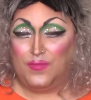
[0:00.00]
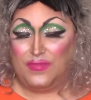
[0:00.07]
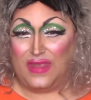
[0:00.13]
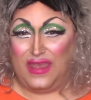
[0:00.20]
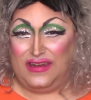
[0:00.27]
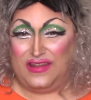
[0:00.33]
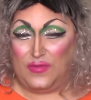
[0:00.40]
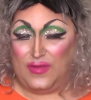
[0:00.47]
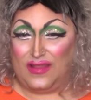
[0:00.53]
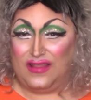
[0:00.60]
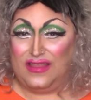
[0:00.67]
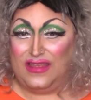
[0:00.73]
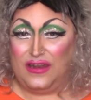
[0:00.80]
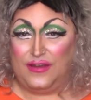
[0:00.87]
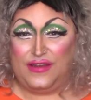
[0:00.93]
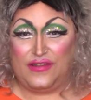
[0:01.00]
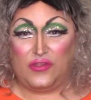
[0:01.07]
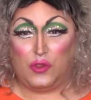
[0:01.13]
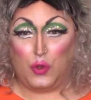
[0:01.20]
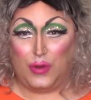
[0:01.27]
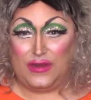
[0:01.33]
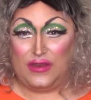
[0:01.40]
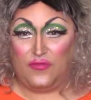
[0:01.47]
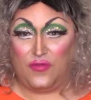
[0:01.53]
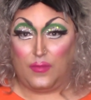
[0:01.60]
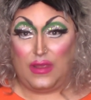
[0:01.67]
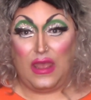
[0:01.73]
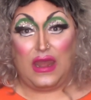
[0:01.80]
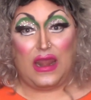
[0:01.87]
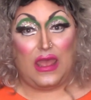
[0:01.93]
it just was a little disjointed for
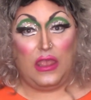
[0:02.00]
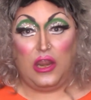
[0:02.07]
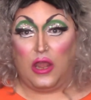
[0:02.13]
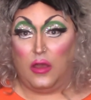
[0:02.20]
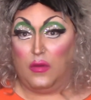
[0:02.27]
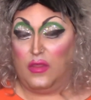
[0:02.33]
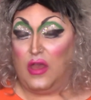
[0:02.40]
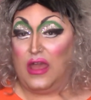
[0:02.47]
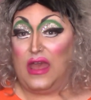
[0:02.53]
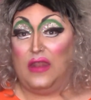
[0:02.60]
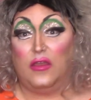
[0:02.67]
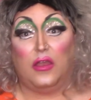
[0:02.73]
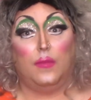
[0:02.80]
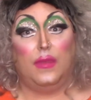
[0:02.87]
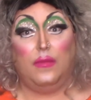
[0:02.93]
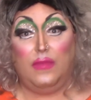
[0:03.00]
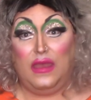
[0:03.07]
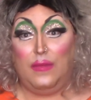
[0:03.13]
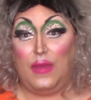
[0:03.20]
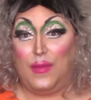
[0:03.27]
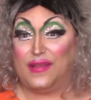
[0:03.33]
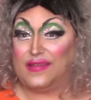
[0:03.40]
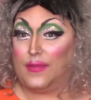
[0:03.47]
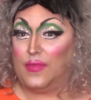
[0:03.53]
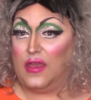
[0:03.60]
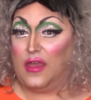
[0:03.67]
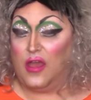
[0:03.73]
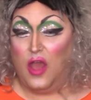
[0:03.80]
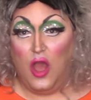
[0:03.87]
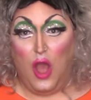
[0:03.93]
me. And again, that could be me. Maybe it's
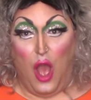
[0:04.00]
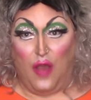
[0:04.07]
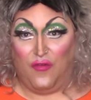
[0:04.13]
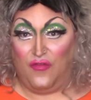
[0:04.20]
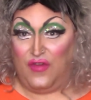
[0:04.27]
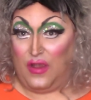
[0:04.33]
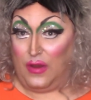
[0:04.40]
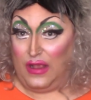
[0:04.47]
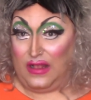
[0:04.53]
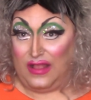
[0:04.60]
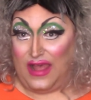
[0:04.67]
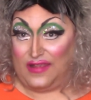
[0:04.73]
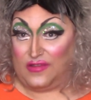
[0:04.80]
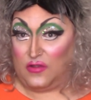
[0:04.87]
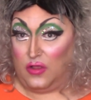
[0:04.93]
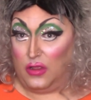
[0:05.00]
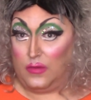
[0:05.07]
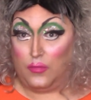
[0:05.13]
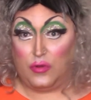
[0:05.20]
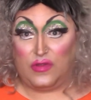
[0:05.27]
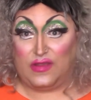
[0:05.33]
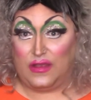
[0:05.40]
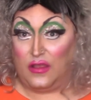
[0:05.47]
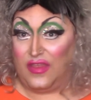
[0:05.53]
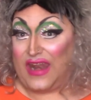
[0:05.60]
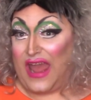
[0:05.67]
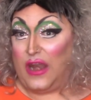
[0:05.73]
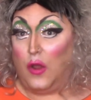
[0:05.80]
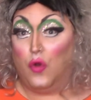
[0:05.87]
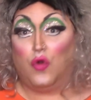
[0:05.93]
something very classical in Brazil that
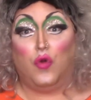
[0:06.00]
I don't